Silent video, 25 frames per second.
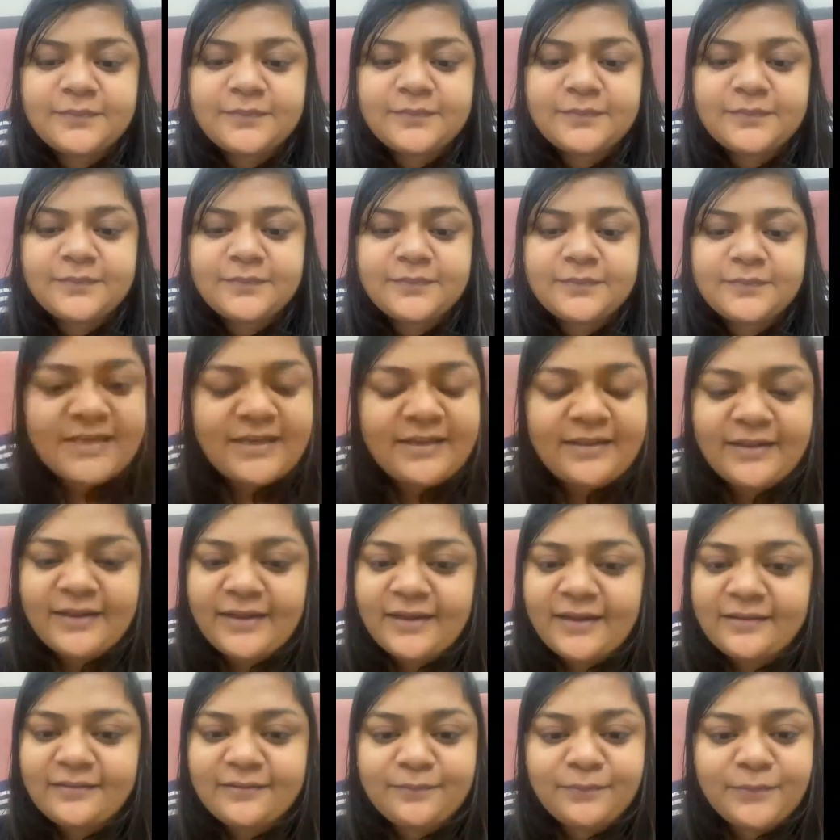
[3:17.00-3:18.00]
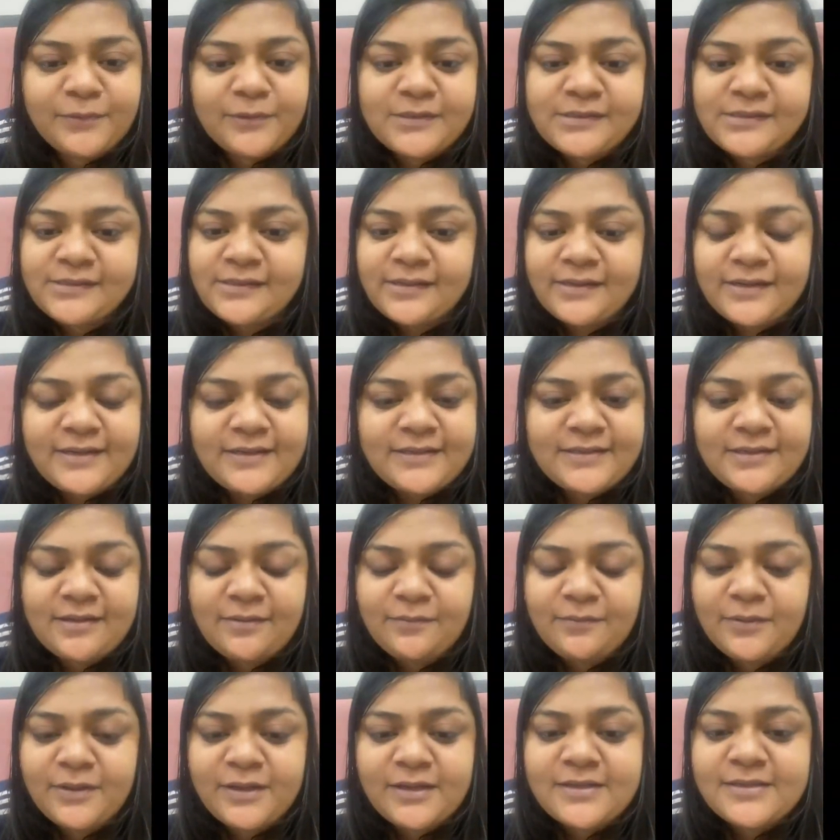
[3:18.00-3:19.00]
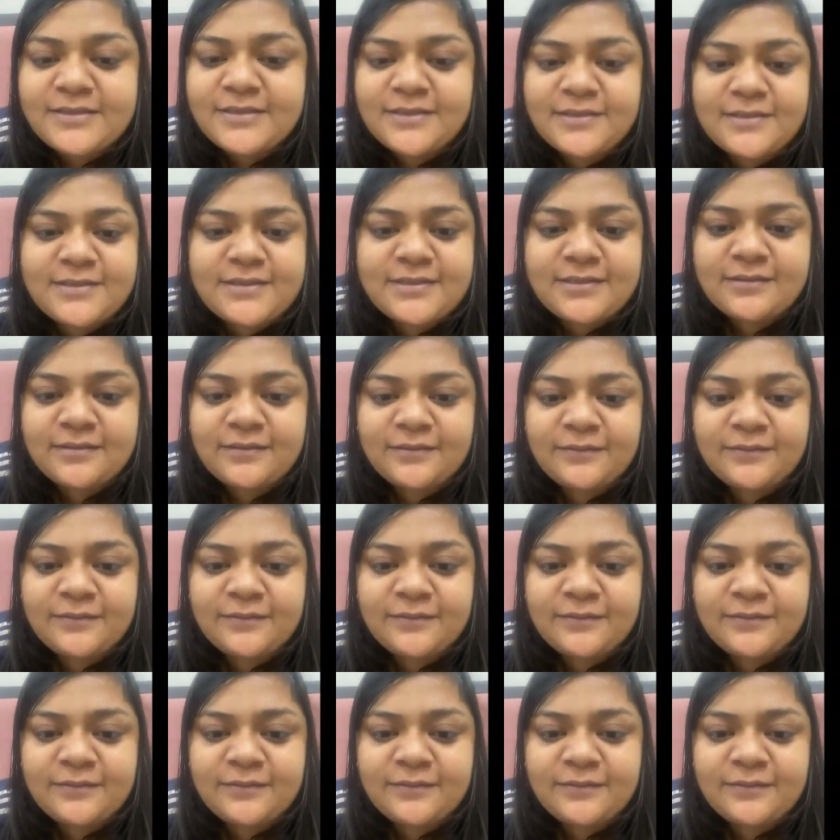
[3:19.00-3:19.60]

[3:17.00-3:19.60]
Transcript: I have seen that personally in some cases.